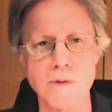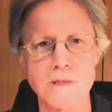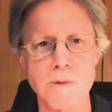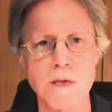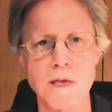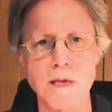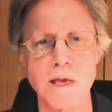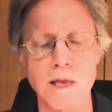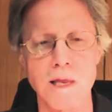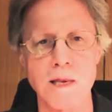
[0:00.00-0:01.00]
I'll be
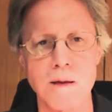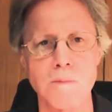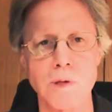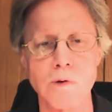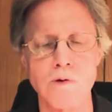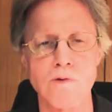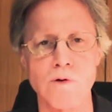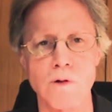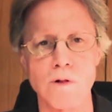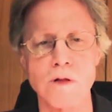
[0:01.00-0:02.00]
speaking in
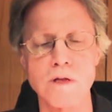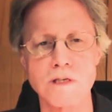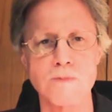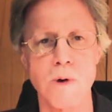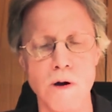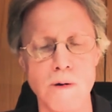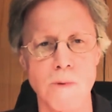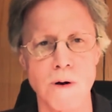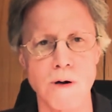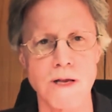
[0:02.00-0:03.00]
beautiful
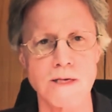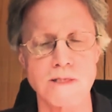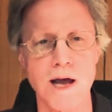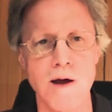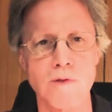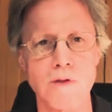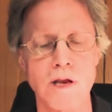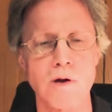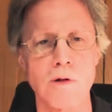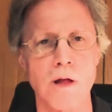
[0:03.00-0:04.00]
Spartanburg, South
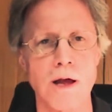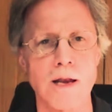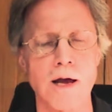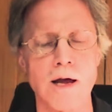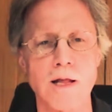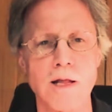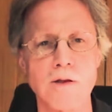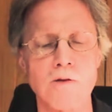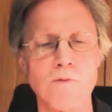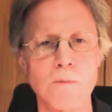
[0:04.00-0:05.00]
Carolina.
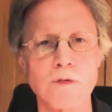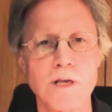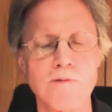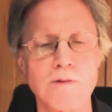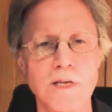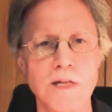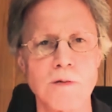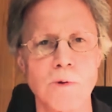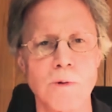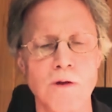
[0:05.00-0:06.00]
November
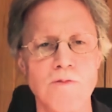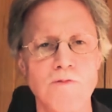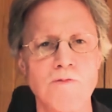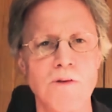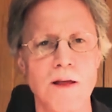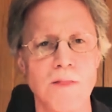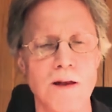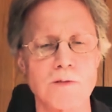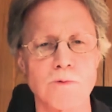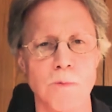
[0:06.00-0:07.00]
17th, one of my fit, and
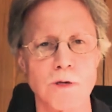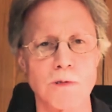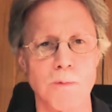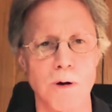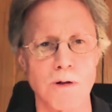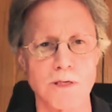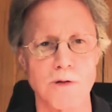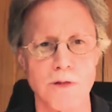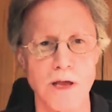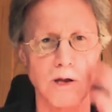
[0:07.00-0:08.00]
that is with Bridget Bartley.
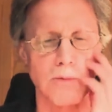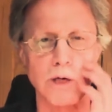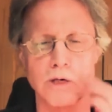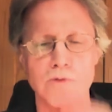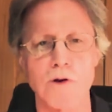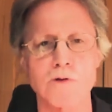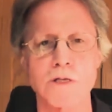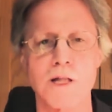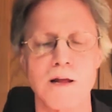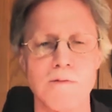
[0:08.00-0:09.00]
So thank you, Bridget, for
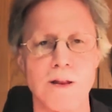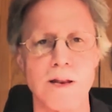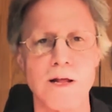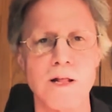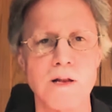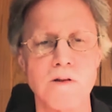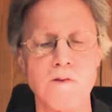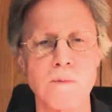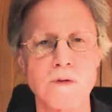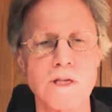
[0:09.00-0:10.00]
hosting that event.
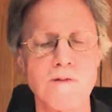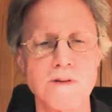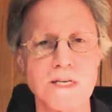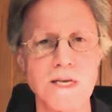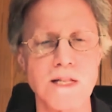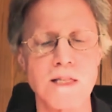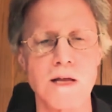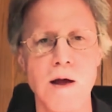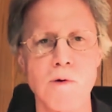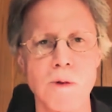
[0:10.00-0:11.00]
November 17th,
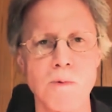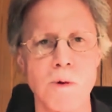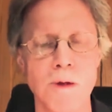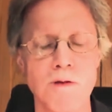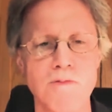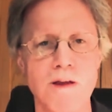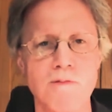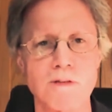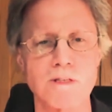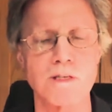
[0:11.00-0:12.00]
I will be in one of my
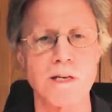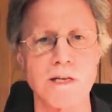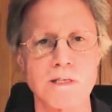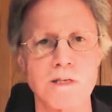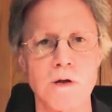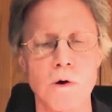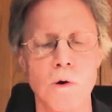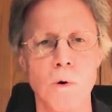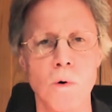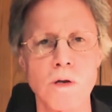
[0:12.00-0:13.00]
favorite cities,
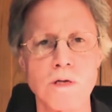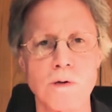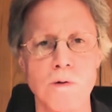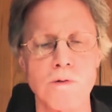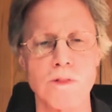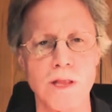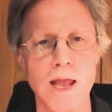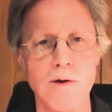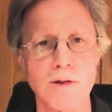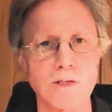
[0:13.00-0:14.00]
Orange, oh, the
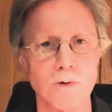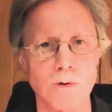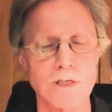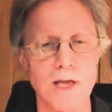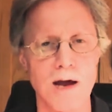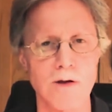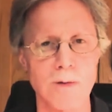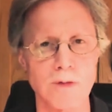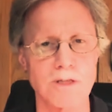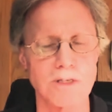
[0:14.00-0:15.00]
county is Orange
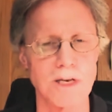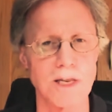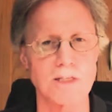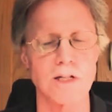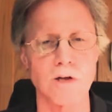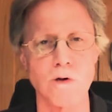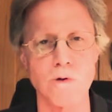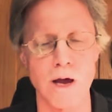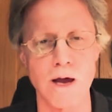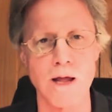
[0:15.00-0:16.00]
County, but the city is
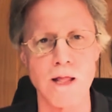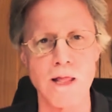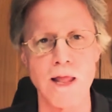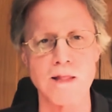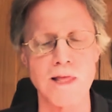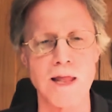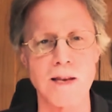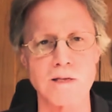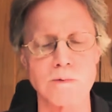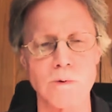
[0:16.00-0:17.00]
Laguna, and
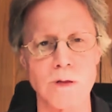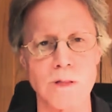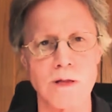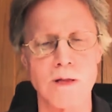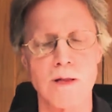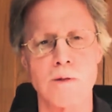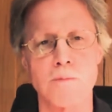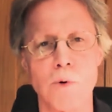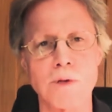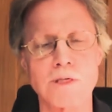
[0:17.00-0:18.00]
that is with
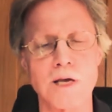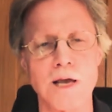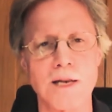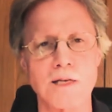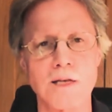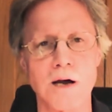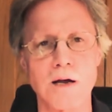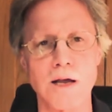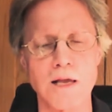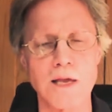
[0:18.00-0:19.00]
Marissa and
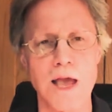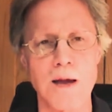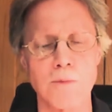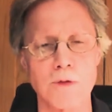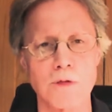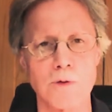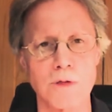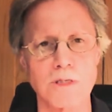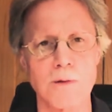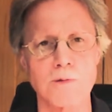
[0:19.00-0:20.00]
Doug Campbell, two
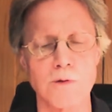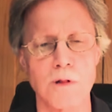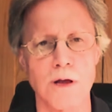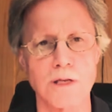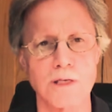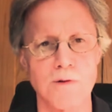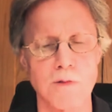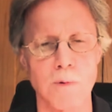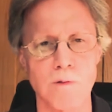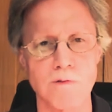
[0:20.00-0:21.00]
exceptional clients I've
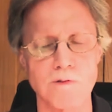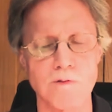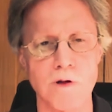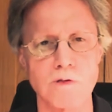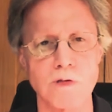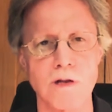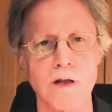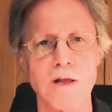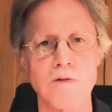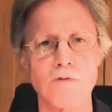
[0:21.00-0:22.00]
had the privilege of
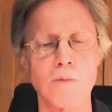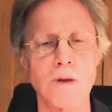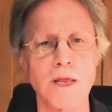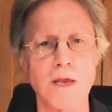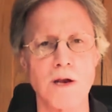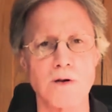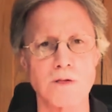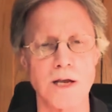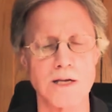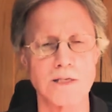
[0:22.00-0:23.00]
coaching for many
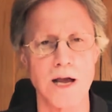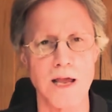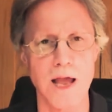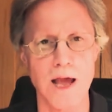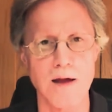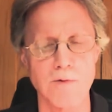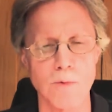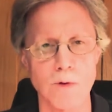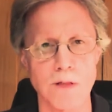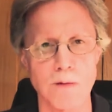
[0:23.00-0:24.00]
years, as I have
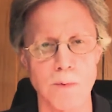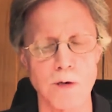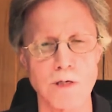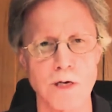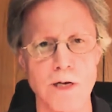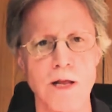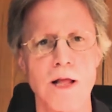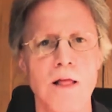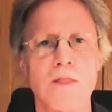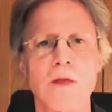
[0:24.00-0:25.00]
with Bridget.